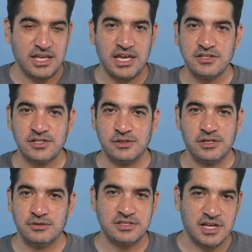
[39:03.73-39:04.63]
ASO
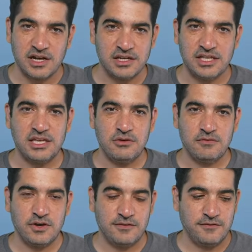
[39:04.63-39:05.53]
alone is not going to take you
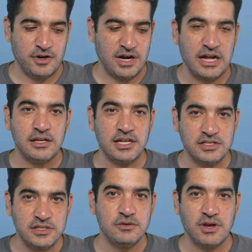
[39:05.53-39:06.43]
very far
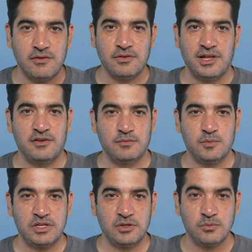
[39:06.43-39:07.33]
unless you have a lot of
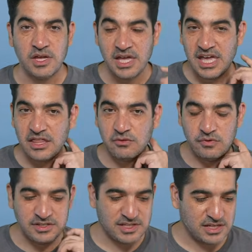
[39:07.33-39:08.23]
momentum. And the
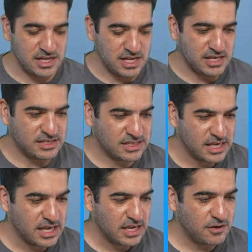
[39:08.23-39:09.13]
reason is,
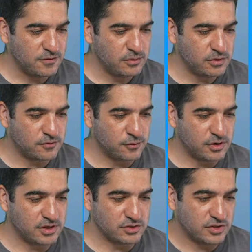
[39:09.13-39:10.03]
if you look for
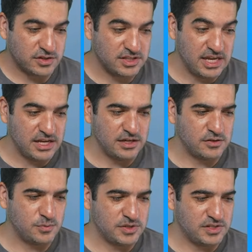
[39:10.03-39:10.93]
just dating
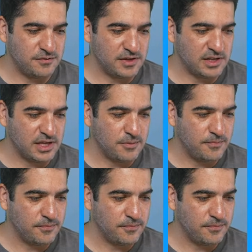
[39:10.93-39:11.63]
specifically